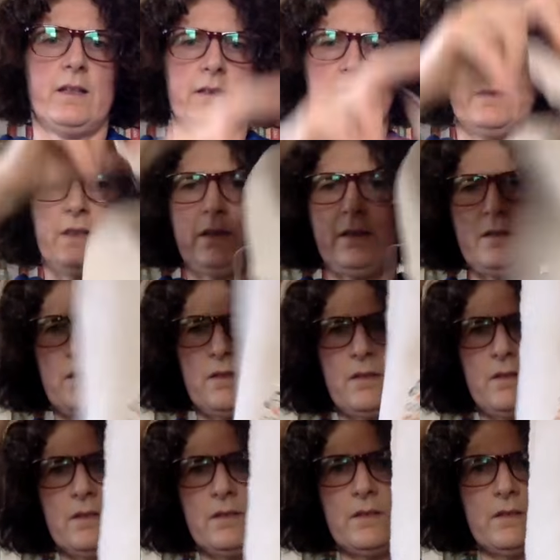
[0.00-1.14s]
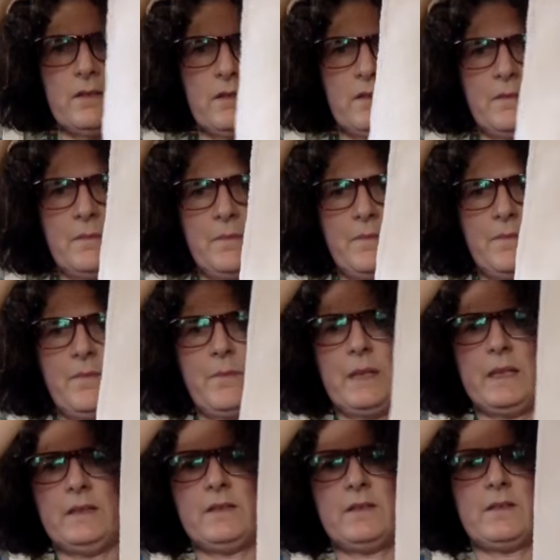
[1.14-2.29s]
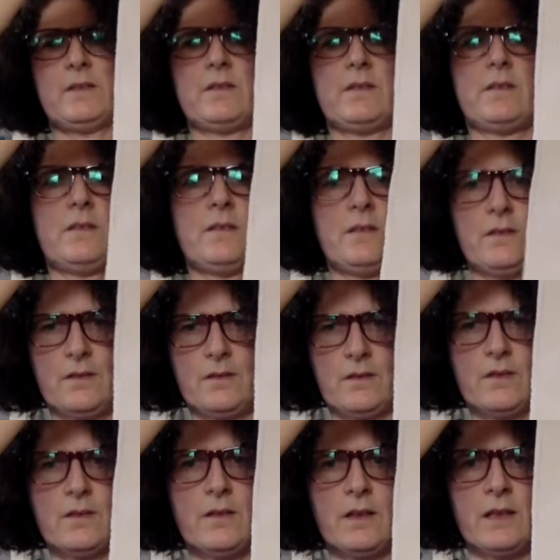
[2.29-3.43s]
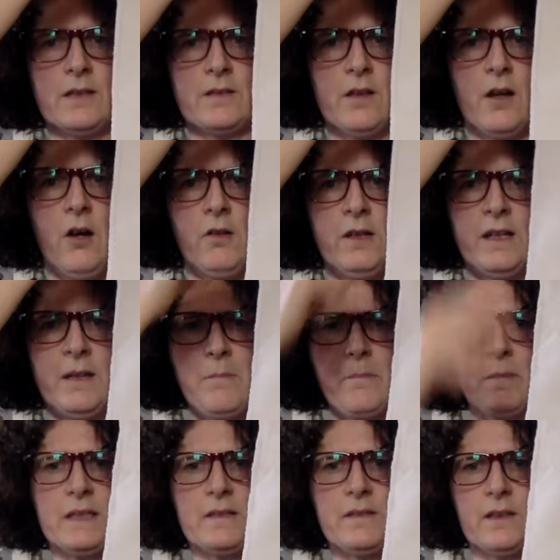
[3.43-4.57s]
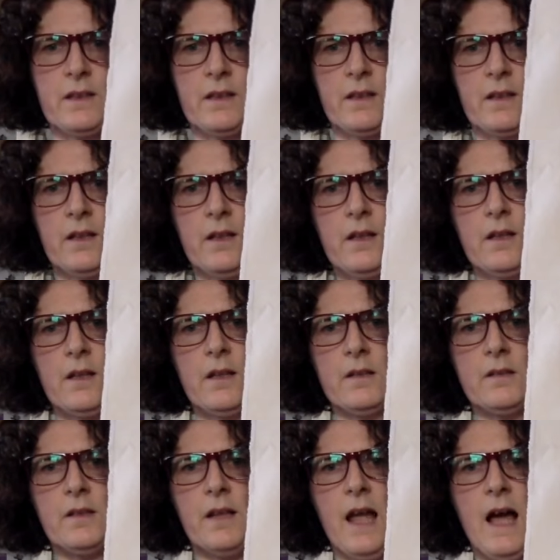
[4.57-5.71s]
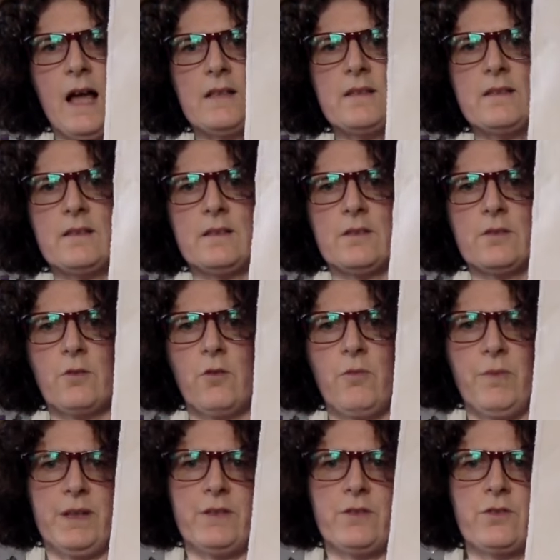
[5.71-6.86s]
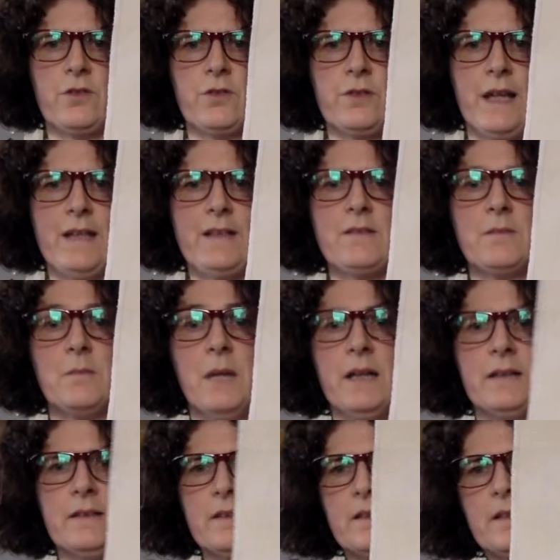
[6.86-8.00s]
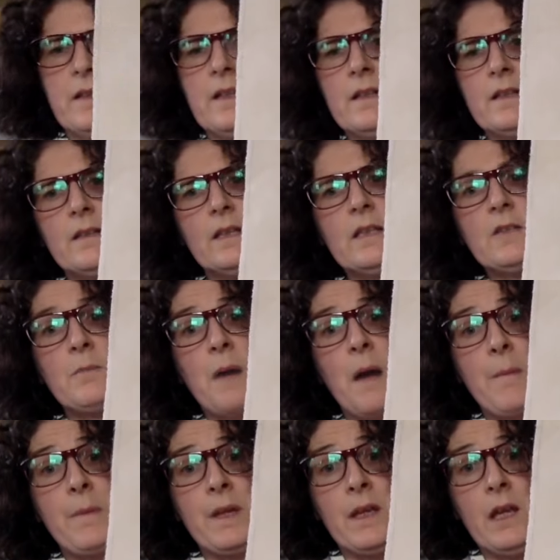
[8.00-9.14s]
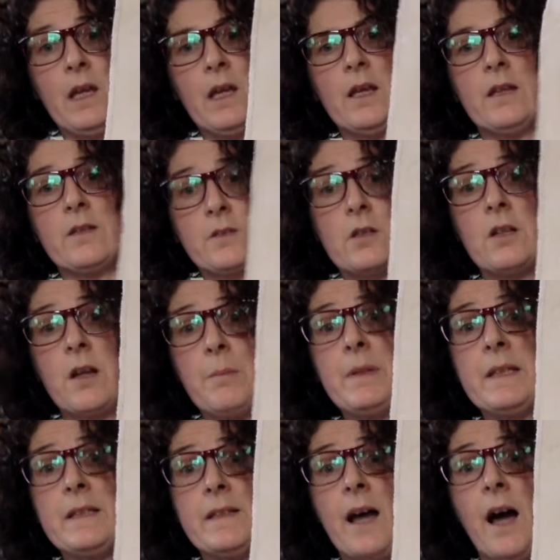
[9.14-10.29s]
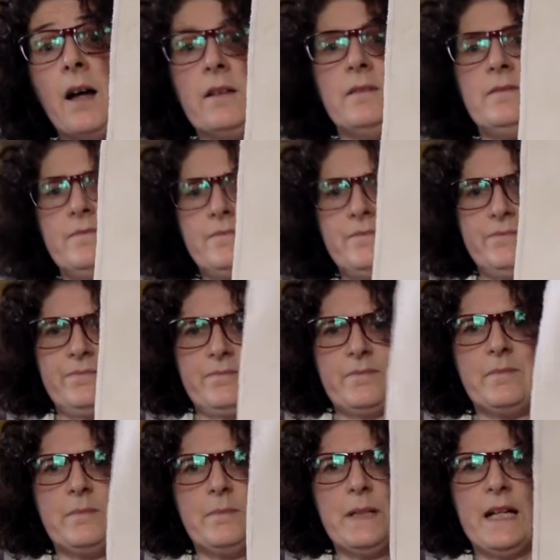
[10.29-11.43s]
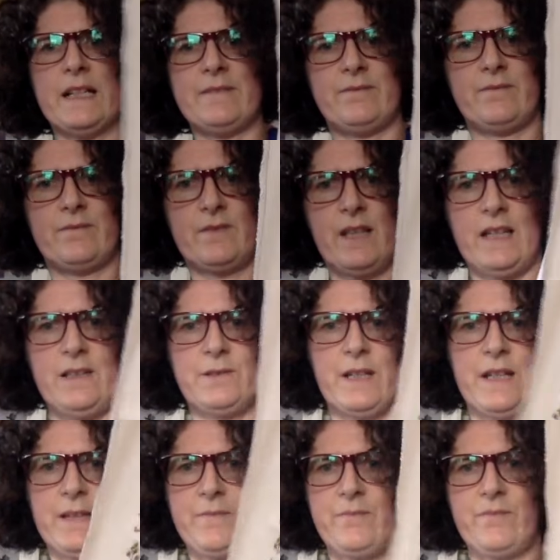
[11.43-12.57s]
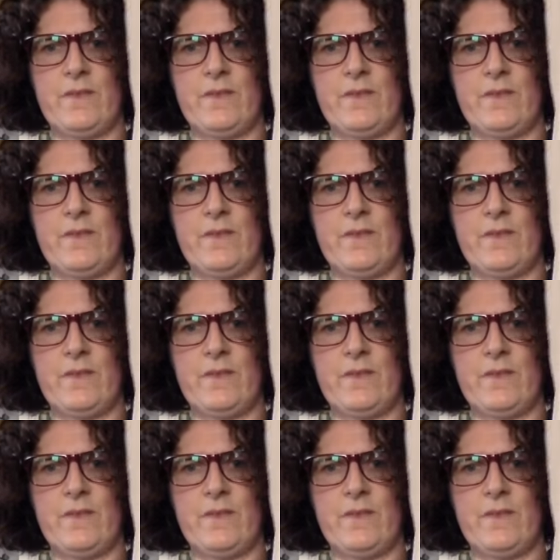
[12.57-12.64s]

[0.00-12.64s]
this piece is only missing the last installment. So next month this puppy is gonna be done. But anyway,